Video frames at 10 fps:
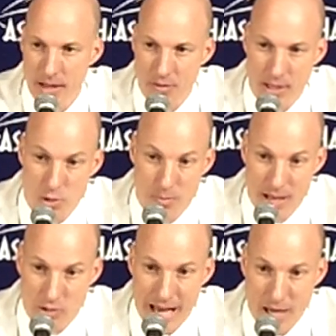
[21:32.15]
I think his
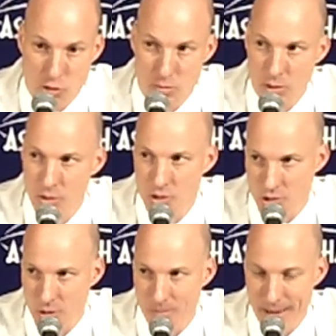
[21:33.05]
best attribute is
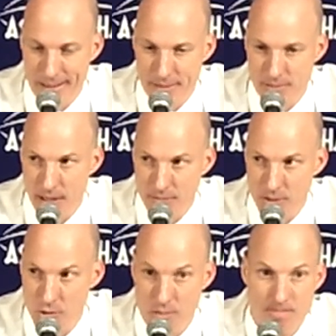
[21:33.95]
his competitive
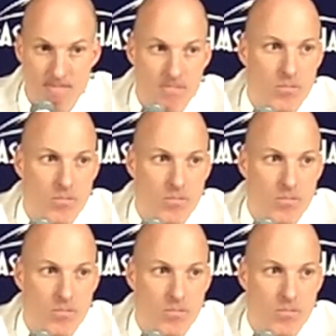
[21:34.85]
toughness.